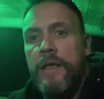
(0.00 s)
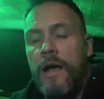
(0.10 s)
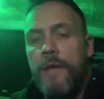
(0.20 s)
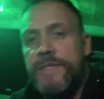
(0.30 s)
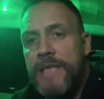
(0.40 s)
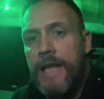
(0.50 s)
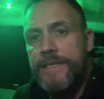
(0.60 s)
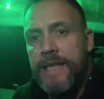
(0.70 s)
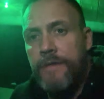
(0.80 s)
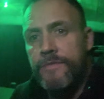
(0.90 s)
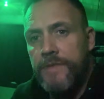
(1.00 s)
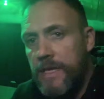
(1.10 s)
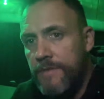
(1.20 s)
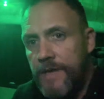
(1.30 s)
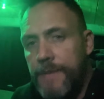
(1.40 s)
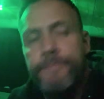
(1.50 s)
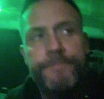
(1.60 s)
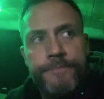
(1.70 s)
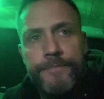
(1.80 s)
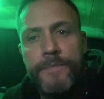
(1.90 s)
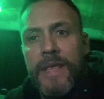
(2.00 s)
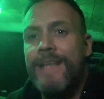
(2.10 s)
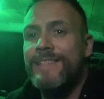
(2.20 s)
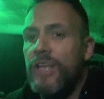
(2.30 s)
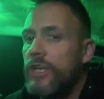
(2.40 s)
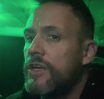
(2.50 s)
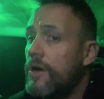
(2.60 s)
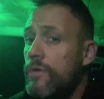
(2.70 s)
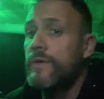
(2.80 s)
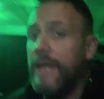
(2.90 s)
I'm settling down for the evening. It's cold